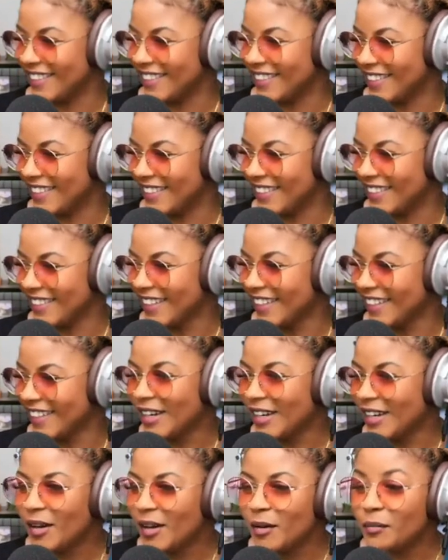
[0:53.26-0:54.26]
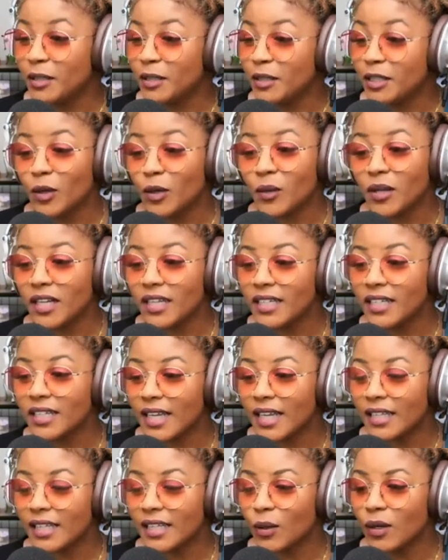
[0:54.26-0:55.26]
Bitch, your kids hate
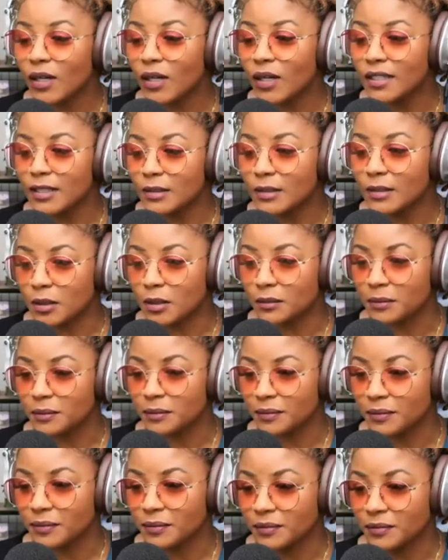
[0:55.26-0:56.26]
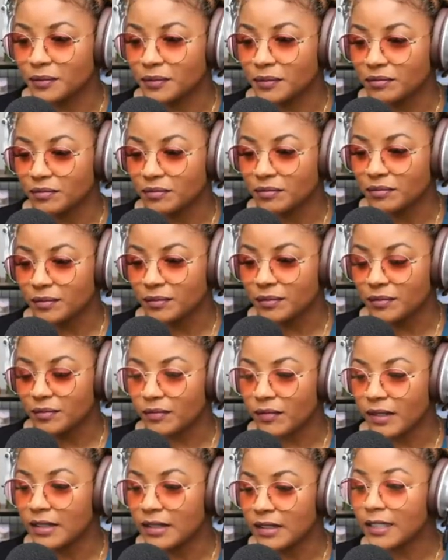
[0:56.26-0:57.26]
your husband.
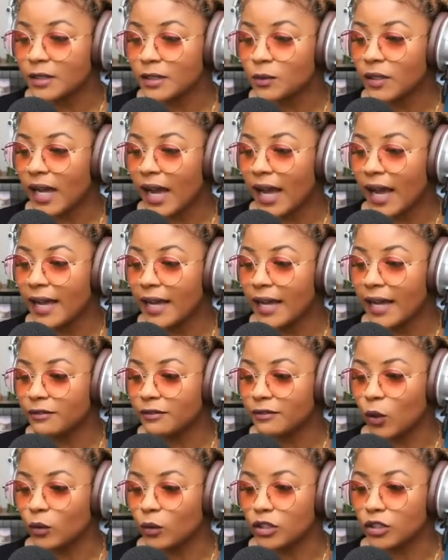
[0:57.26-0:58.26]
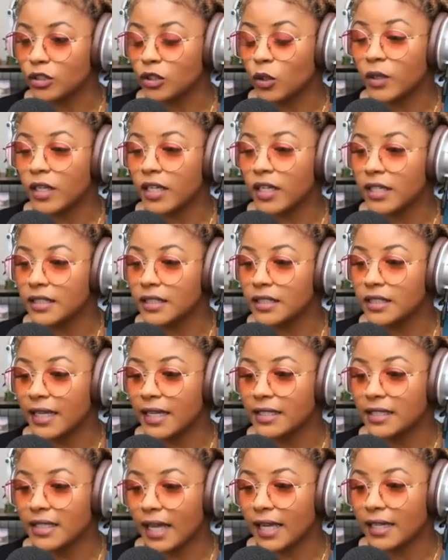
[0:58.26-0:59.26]
That's what I have noticed. Your kids can't
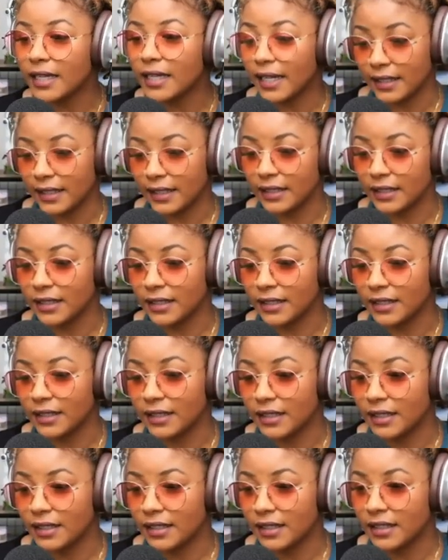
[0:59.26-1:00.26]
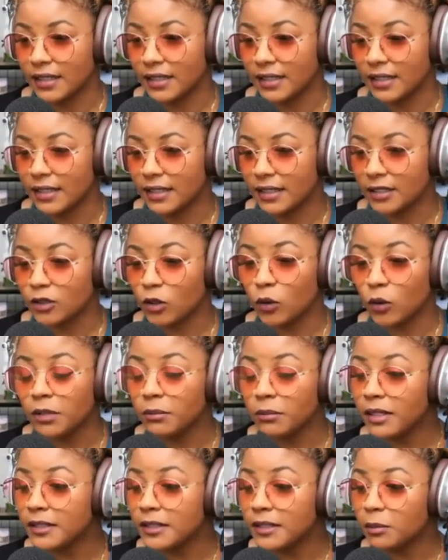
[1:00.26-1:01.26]
stand that nigga. So he
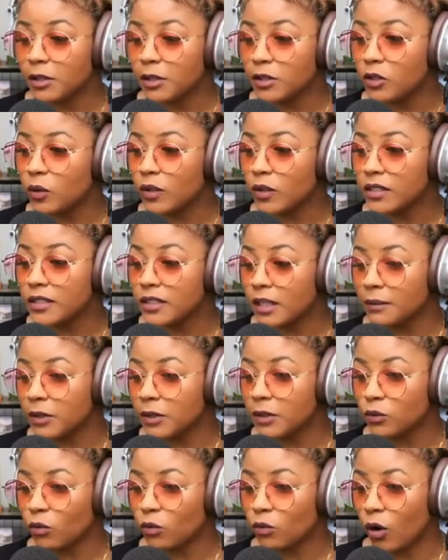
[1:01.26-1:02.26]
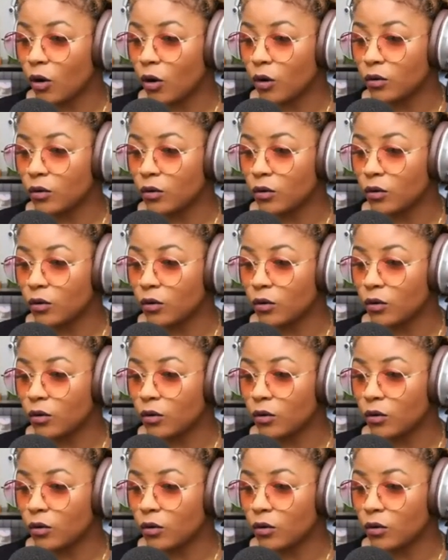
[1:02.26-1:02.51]
must have been doing something wrong.